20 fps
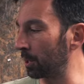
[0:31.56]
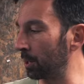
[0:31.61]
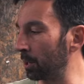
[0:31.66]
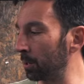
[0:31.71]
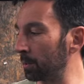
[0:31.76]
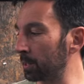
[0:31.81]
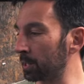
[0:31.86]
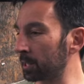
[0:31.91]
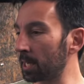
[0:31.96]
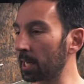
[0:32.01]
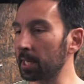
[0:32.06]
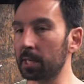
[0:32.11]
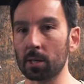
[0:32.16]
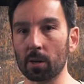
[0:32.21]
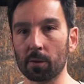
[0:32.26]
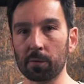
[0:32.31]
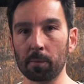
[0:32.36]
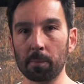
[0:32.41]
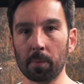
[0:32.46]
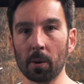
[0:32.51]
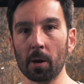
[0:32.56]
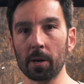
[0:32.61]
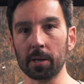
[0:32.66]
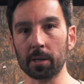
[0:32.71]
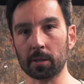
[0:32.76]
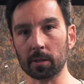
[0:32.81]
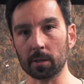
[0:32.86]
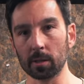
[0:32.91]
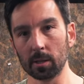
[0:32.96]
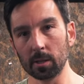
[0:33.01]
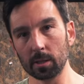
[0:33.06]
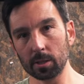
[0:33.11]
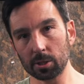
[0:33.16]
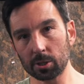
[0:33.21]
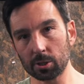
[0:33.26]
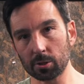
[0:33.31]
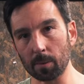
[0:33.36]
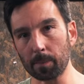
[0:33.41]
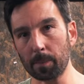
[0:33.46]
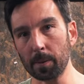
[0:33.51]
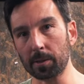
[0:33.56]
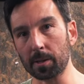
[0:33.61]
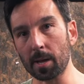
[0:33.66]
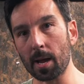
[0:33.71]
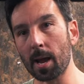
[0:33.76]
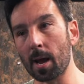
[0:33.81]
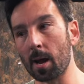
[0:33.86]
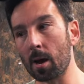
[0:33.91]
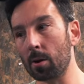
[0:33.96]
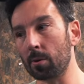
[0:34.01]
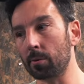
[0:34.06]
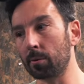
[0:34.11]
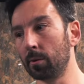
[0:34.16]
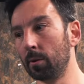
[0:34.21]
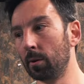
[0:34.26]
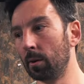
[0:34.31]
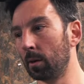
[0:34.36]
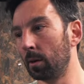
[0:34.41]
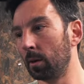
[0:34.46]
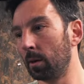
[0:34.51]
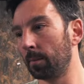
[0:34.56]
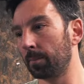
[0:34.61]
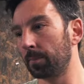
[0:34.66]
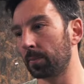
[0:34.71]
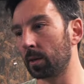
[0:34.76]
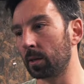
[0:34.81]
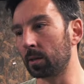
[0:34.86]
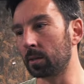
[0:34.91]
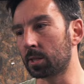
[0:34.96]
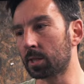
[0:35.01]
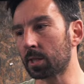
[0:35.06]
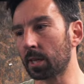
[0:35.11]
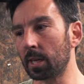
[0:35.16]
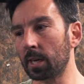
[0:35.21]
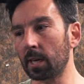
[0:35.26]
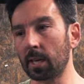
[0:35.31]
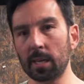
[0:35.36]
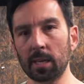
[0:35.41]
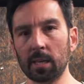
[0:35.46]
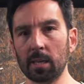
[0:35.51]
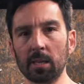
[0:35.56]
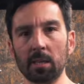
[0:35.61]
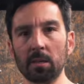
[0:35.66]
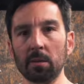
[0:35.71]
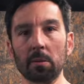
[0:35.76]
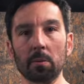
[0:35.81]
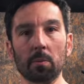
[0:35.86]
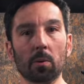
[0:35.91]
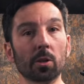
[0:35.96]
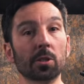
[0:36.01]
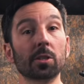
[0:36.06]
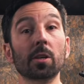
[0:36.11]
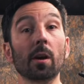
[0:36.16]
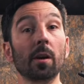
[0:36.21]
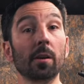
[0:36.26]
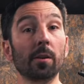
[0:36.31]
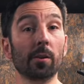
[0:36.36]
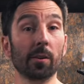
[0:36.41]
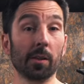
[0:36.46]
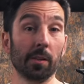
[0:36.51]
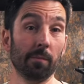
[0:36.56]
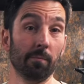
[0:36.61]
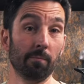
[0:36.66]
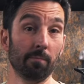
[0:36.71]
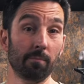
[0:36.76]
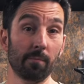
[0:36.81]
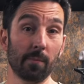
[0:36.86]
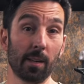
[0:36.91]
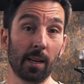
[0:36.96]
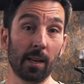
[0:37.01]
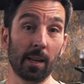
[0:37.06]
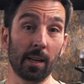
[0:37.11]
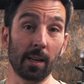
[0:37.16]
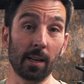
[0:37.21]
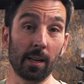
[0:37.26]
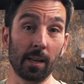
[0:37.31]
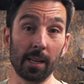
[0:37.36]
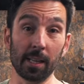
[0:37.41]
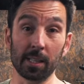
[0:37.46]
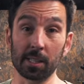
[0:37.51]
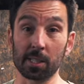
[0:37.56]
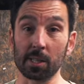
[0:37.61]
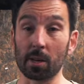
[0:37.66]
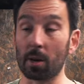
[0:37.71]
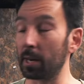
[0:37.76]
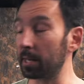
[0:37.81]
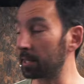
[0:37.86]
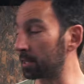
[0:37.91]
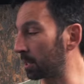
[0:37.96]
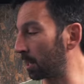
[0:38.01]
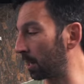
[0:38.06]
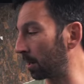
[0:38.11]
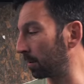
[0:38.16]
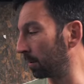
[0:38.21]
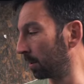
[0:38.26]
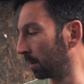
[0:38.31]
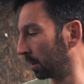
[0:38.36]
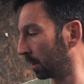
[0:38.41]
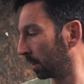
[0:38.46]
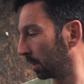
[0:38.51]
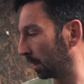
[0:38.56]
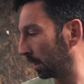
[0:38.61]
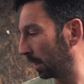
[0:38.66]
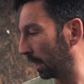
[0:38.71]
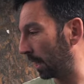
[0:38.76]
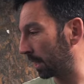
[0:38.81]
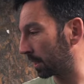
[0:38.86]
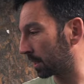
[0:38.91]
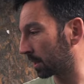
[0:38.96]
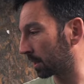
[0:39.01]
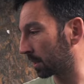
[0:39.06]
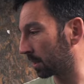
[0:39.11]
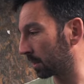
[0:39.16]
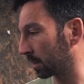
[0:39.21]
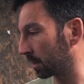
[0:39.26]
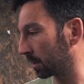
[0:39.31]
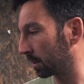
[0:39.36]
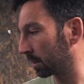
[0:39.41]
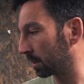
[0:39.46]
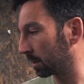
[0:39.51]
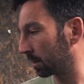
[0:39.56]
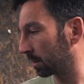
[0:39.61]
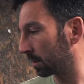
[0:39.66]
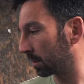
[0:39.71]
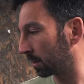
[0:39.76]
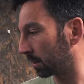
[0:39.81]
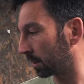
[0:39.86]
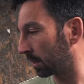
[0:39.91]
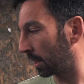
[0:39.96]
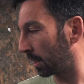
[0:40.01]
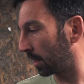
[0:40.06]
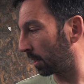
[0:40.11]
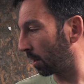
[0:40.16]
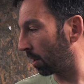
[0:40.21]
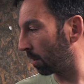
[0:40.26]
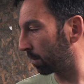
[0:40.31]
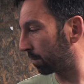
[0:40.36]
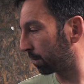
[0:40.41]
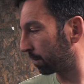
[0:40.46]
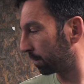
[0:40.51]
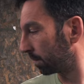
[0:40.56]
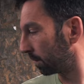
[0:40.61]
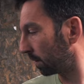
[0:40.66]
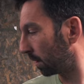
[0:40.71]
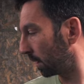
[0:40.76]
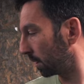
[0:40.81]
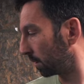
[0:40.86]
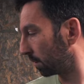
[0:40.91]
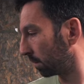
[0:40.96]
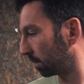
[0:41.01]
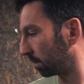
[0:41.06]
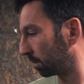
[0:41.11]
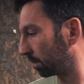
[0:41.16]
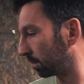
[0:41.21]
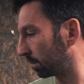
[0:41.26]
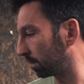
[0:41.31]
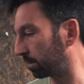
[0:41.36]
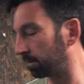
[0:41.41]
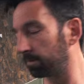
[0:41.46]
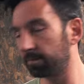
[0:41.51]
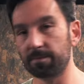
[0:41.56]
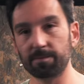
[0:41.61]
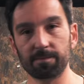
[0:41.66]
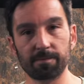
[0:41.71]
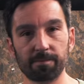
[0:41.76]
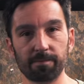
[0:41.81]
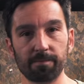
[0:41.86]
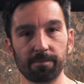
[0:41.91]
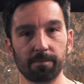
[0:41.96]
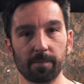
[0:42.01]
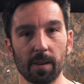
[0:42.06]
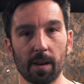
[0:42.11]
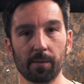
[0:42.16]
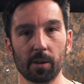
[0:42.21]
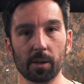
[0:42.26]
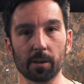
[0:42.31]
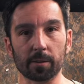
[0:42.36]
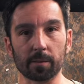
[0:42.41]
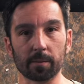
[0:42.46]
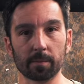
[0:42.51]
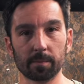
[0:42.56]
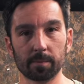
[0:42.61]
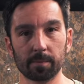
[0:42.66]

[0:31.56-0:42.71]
do is take it off the bike, strip it down, and see what's going on inside. So let's get it off and have a look.